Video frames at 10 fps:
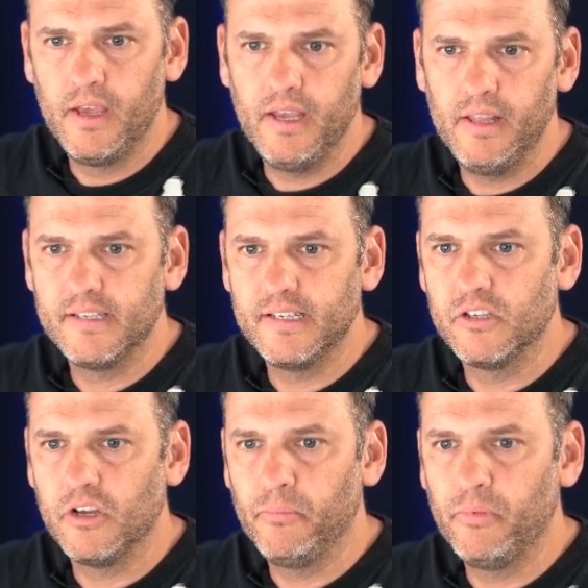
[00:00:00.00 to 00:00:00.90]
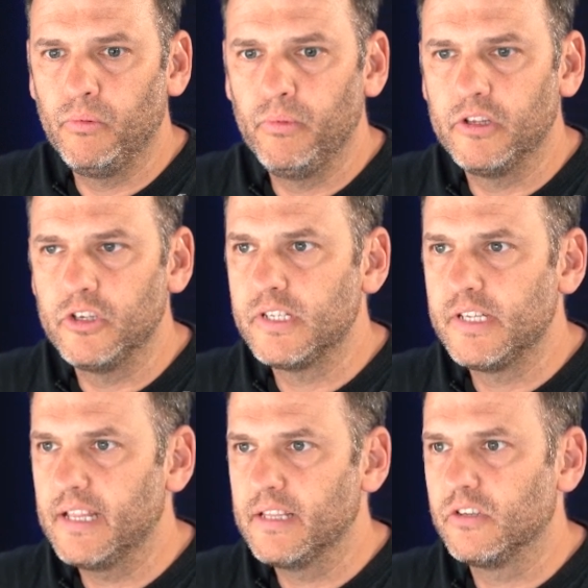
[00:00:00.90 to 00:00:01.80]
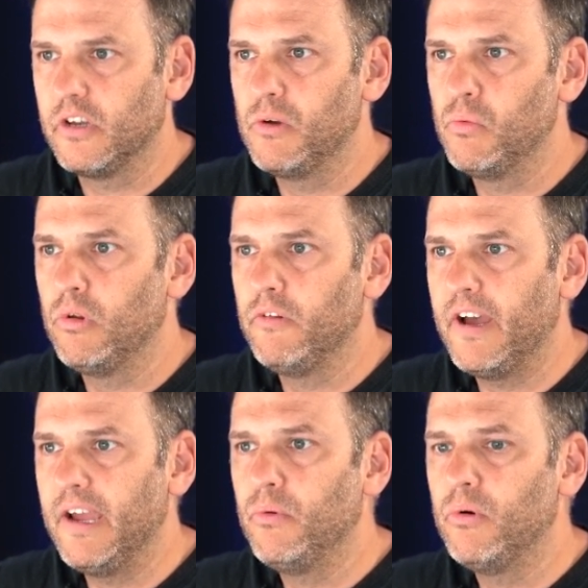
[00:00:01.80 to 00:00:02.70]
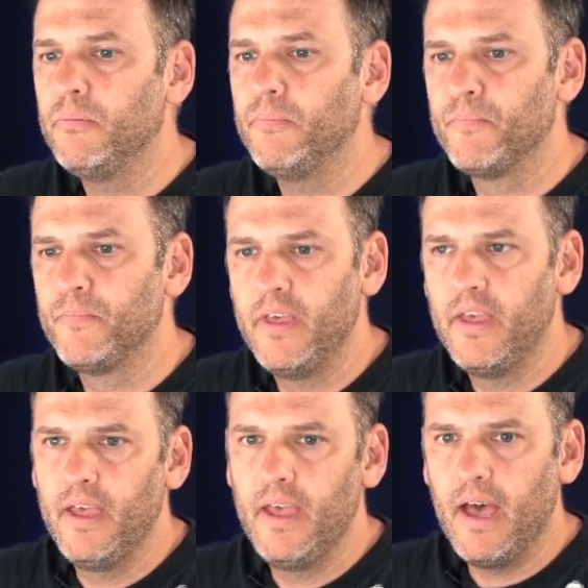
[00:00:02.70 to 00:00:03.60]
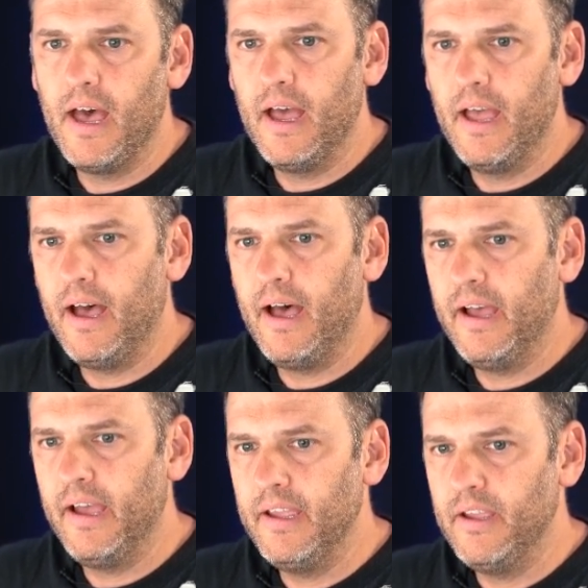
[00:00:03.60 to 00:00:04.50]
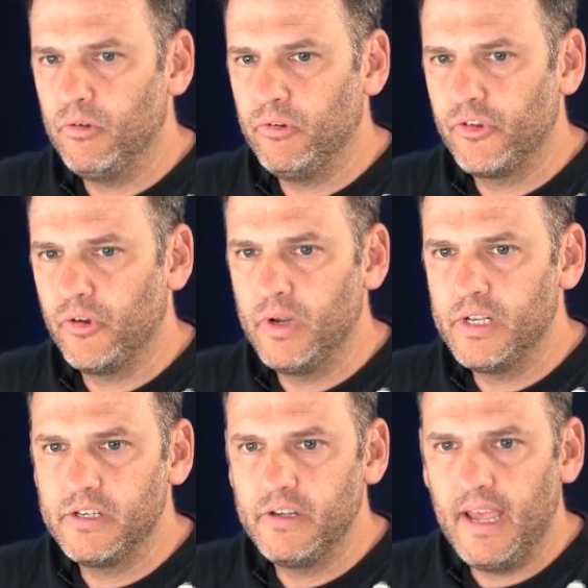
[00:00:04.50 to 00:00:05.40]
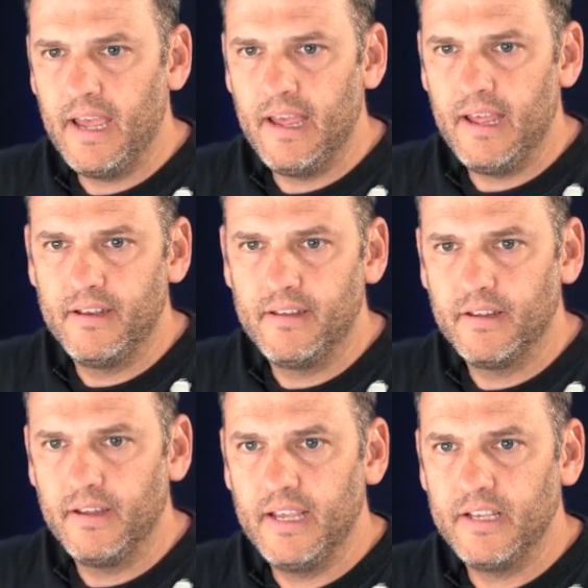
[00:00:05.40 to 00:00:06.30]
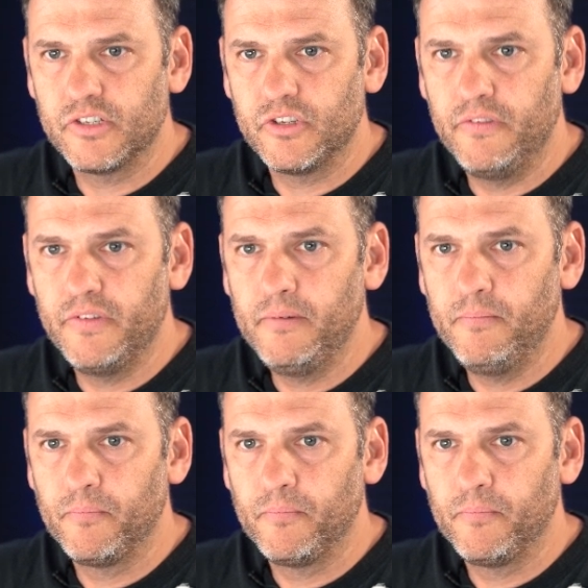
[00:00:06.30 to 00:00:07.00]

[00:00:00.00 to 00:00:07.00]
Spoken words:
In this example, we'll just take the Sonic Wall firewall. I also want to add a server,